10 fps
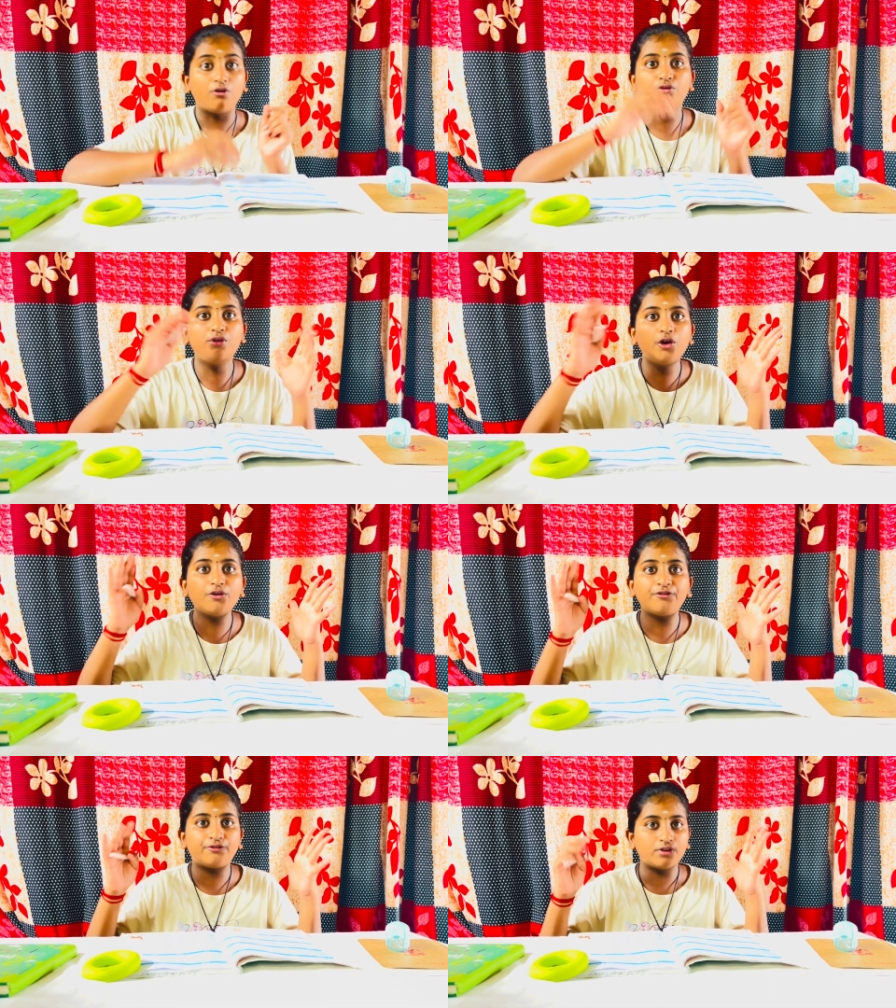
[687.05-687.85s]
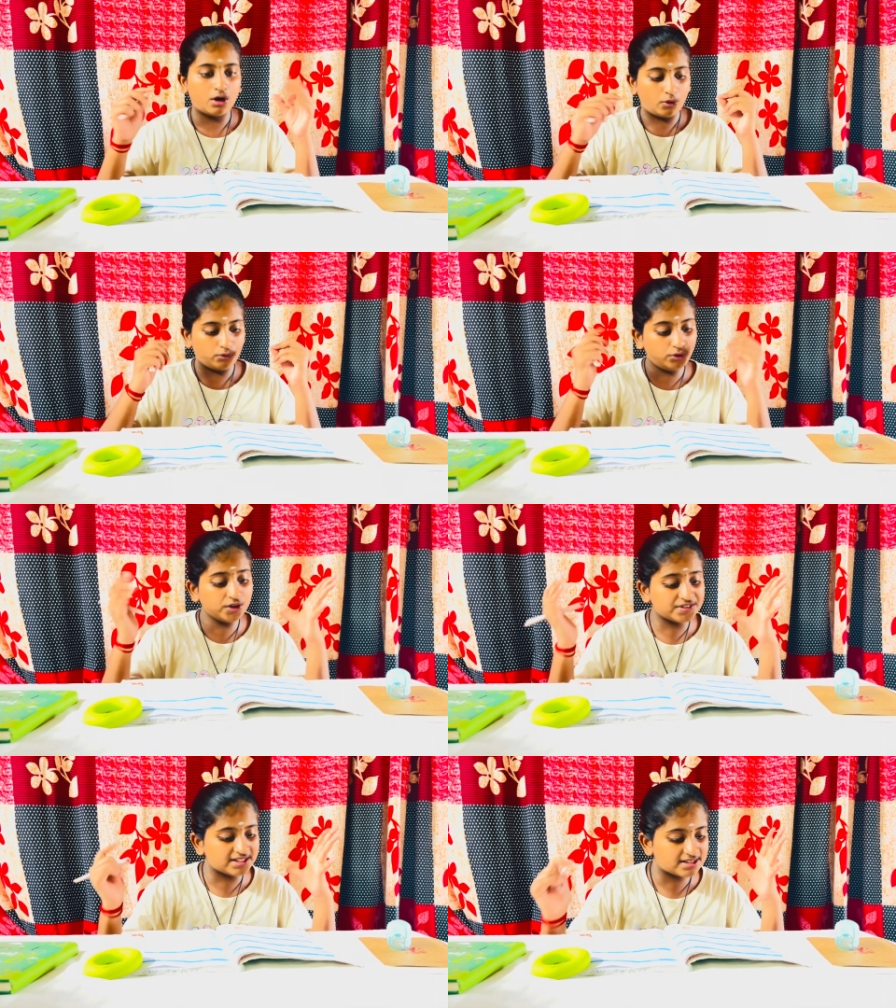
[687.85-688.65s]
Roof,
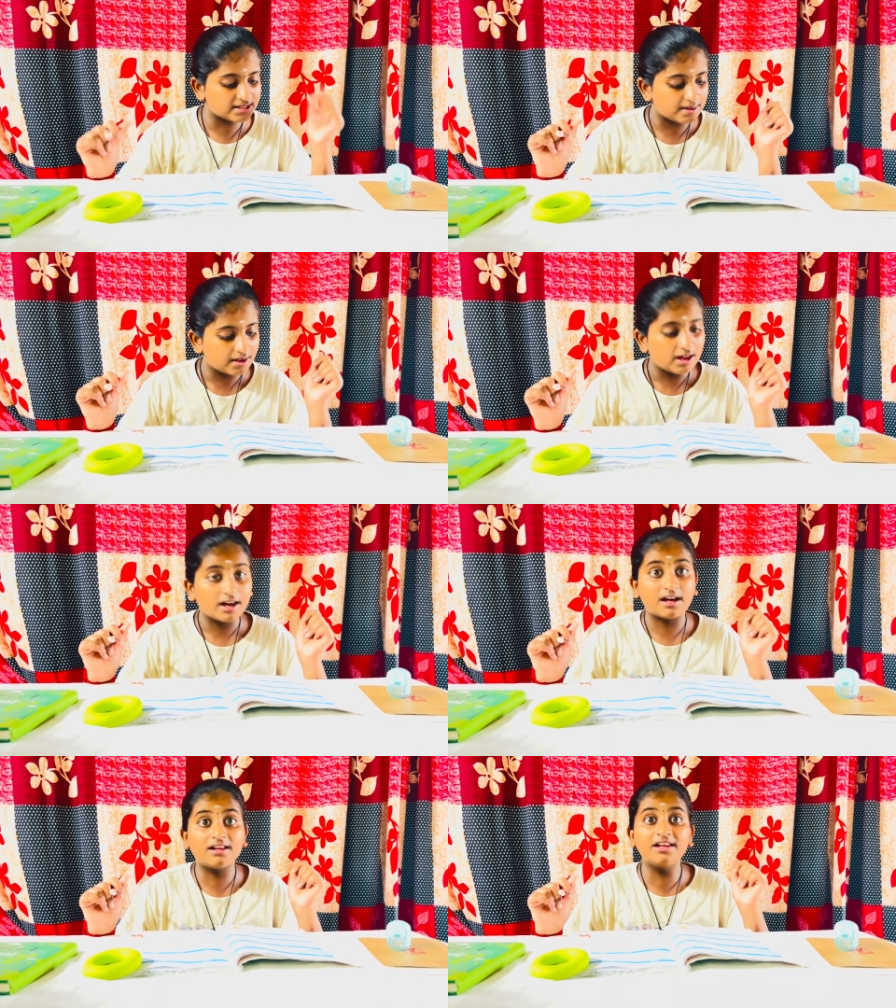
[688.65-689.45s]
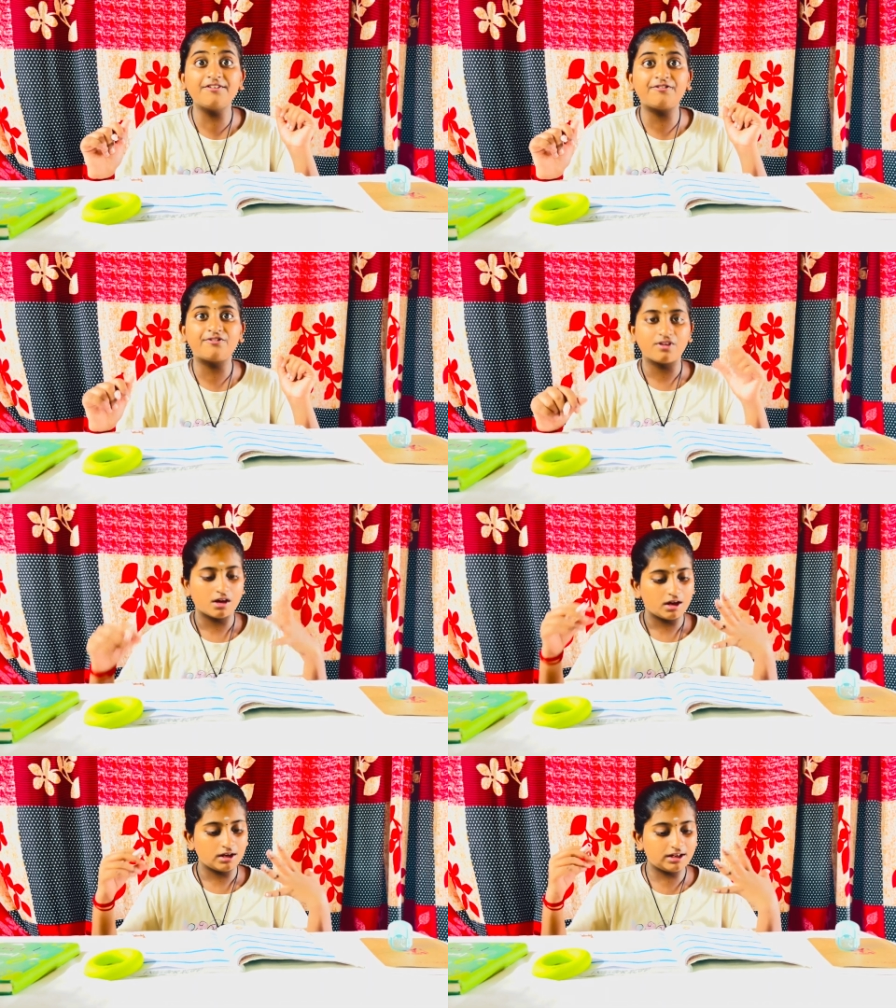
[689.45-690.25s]
roofs. Cliff,
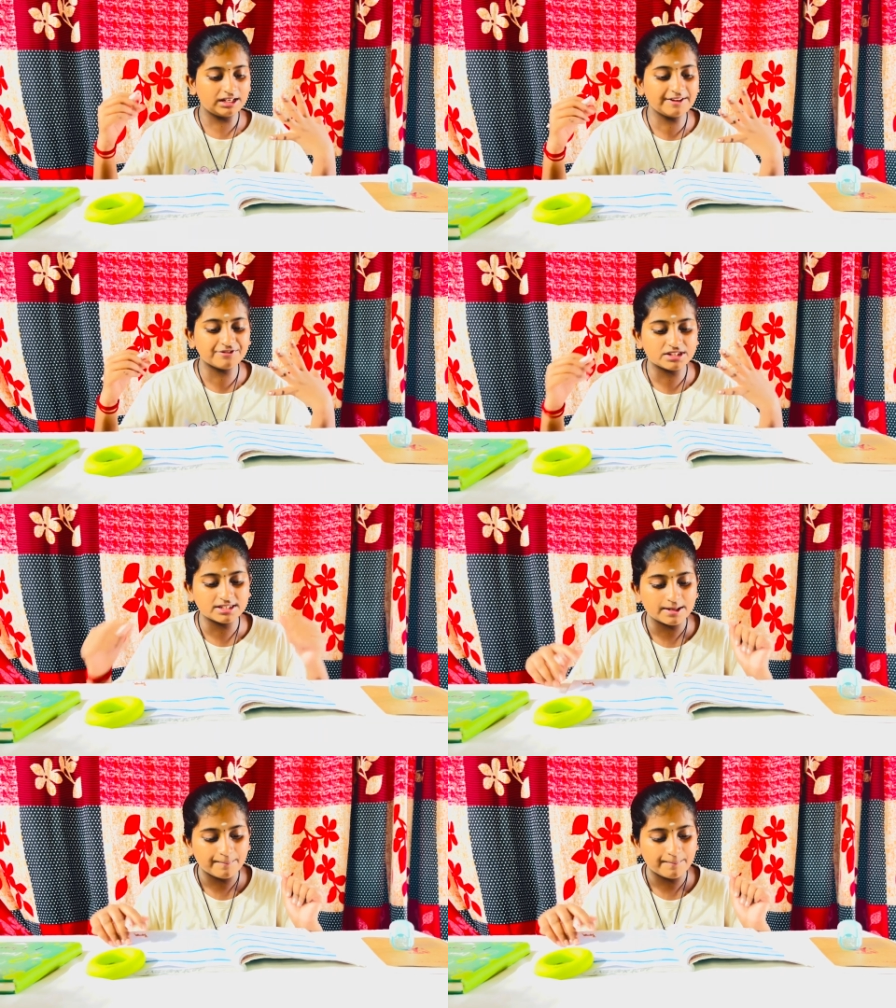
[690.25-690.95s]
cliffs.